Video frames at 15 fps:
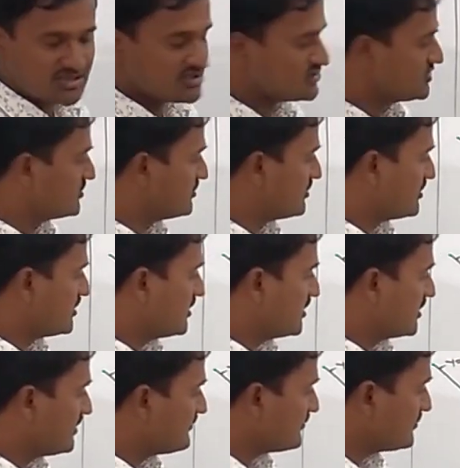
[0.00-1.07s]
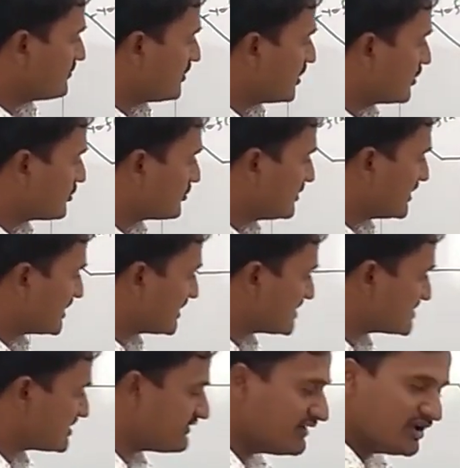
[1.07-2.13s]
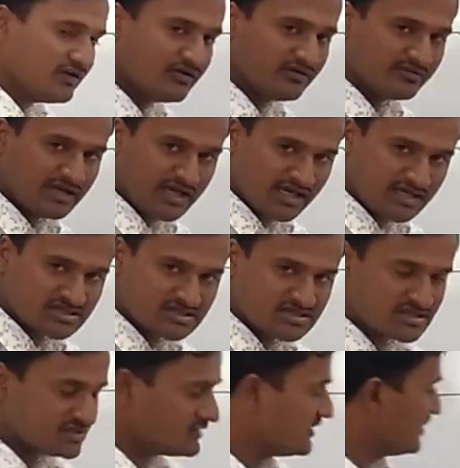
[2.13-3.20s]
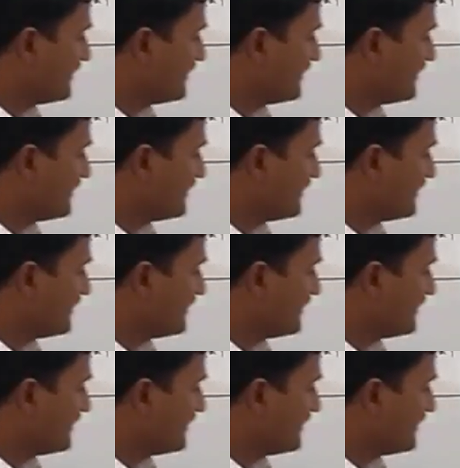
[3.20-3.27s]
So if you want to increase the value of x,